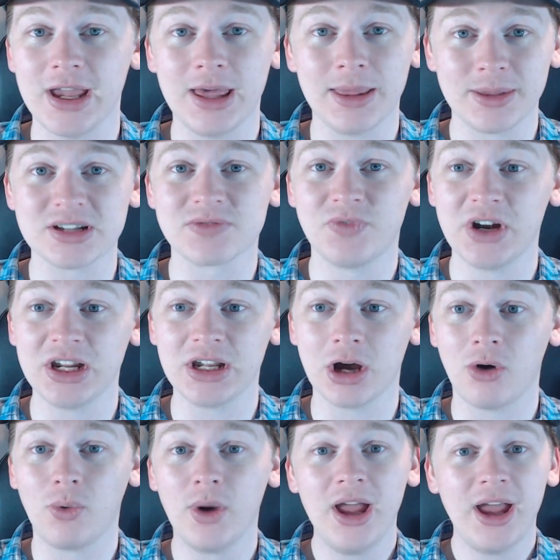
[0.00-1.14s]
in this
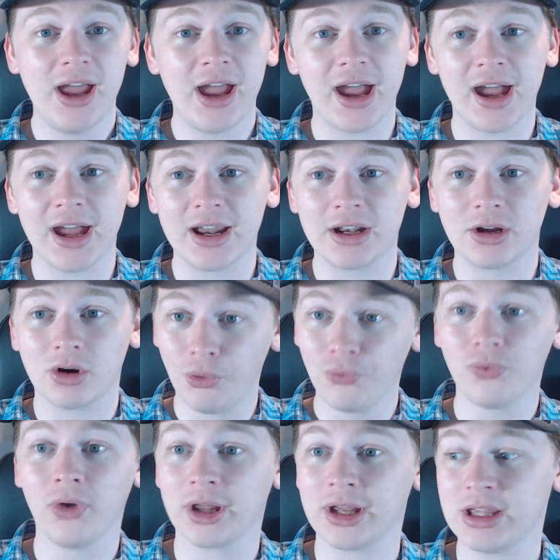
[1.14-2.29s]
video, and
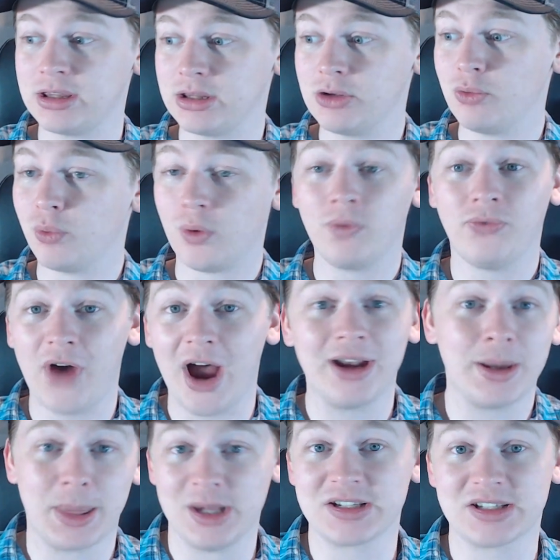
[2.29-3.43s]
hopefully you will find
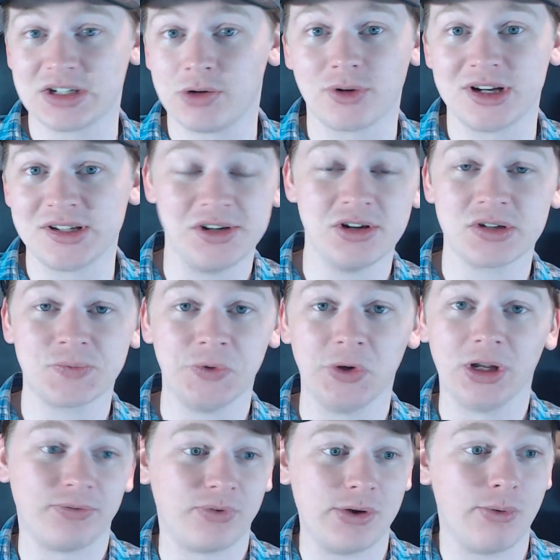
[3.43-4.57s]
this series useful
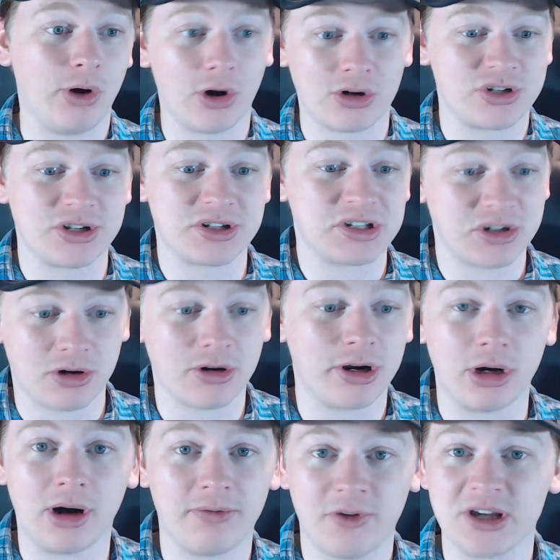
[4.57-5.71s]
if you are just starting
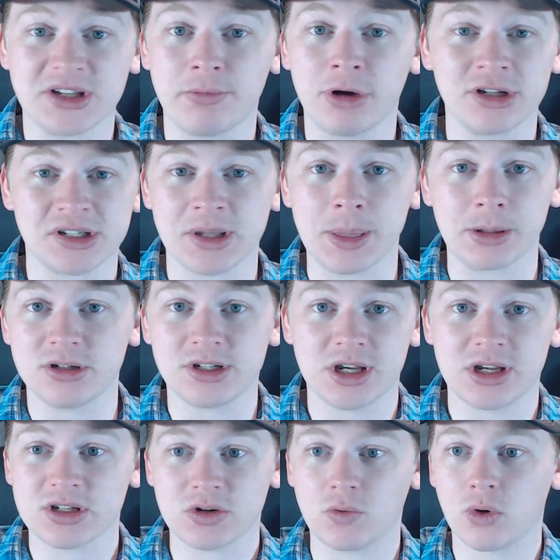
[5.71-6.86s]
off as a bus
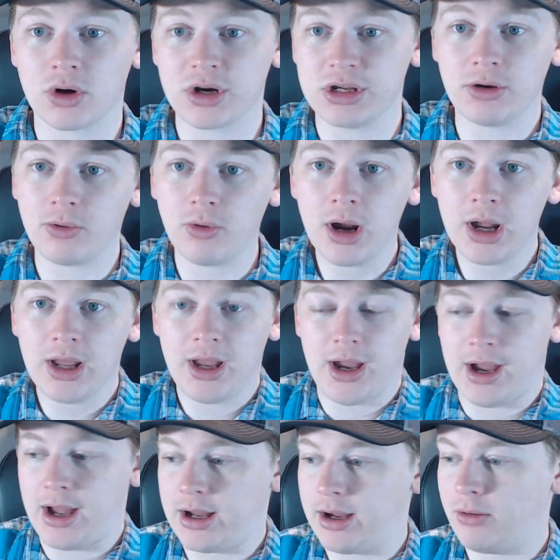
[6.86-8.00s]
enthusiast, or you
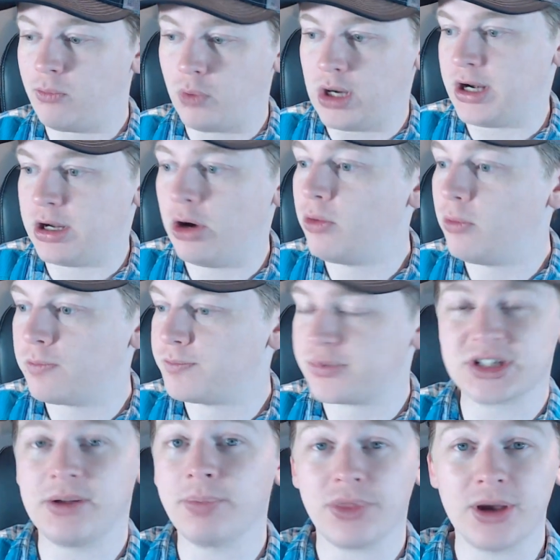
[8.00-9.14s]
want to know
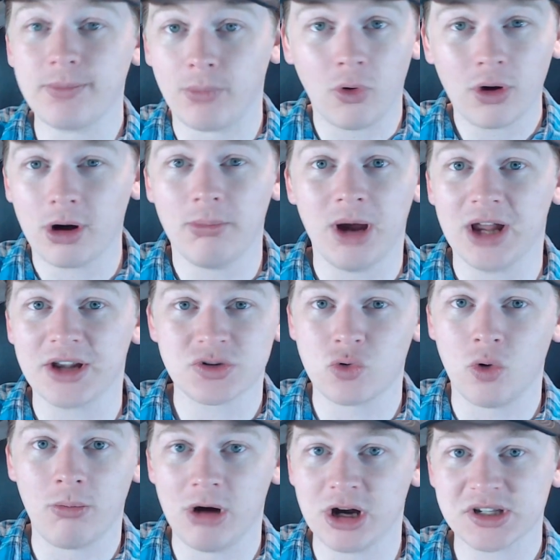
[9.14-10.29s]
something more about
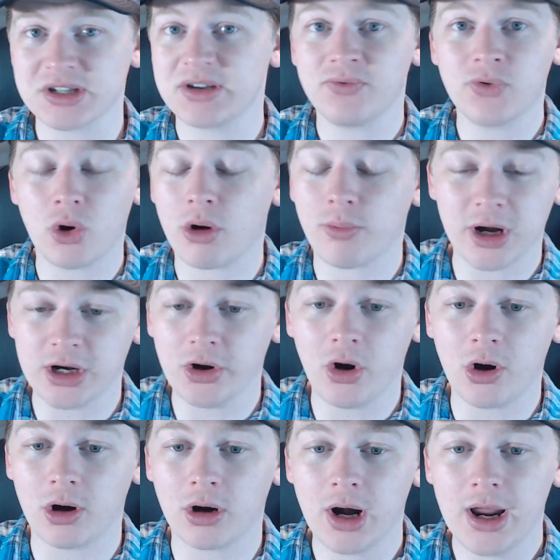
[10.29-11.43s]
school buses if you already
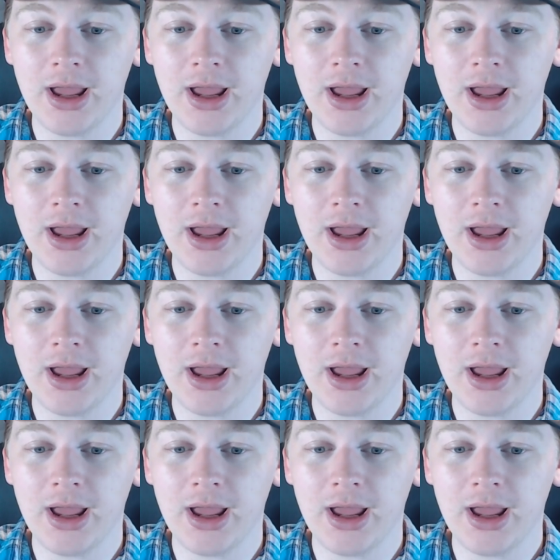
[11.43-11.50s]
are.